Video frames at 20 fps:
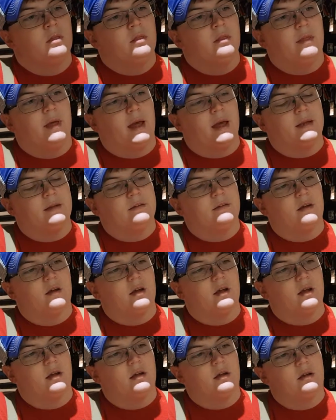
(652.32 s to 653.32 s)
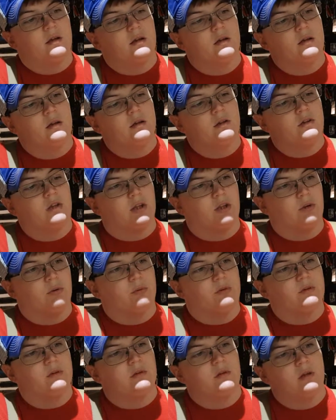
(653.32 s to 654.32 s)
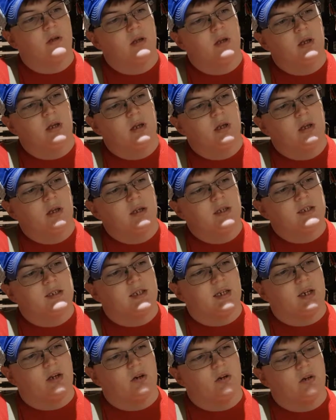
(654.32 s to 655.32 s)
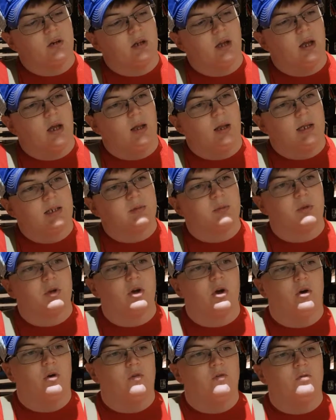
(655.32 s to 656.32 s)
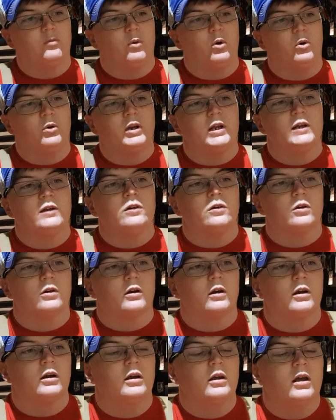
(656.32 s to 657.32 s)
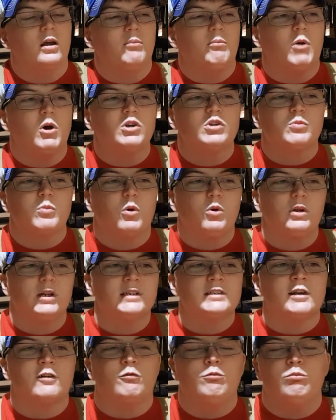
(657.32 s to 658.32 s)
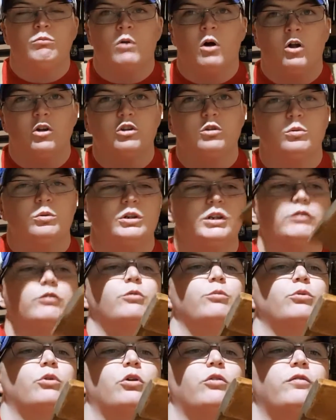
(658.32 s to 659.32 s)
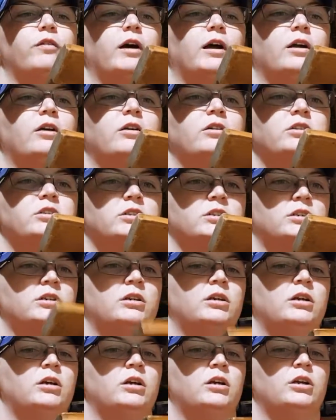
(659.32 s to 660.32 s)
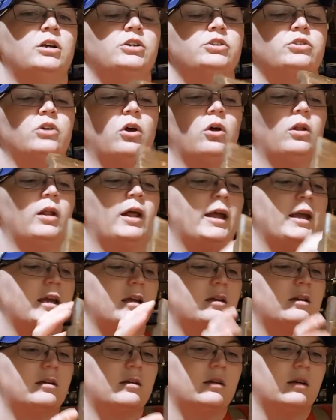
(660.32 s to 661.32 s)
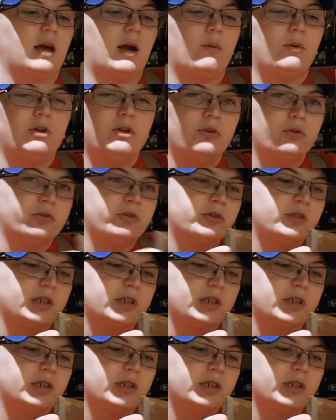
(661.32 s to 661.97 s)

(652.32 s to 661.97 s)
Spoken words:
that you would see on like some cove molding, or most moldings have multiple different profiles. So like I would use